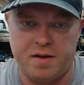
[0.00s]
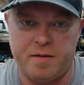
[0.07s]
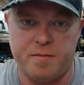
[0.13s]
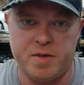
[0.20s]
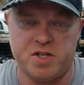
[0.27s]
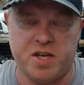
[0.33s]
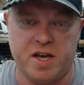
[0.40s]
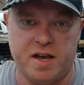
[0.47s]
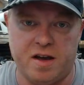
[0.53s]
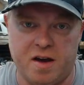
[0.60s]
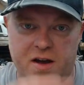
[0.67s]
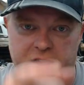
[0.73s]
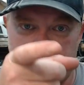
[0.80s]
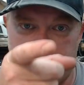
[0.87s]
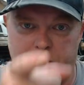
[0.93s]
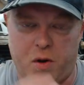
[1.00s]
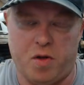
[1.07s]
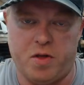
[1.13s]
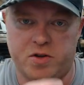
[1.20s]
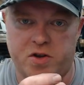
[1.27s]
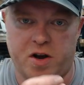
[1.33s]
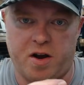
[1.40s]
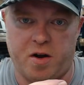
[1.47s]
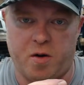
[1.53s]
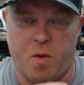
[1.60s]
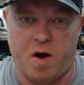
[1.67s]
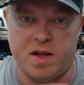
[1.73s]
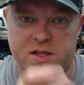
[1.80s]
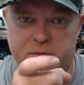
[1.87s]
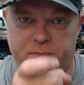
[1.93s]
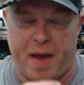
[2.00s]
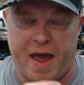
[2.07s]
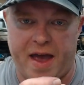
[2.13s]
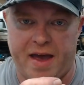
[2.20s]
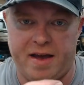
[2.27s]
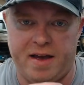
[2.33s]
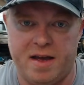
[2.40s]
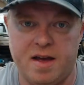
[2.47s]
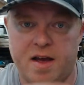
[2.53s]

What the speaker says: machine gun. Pull the trigger once, bang.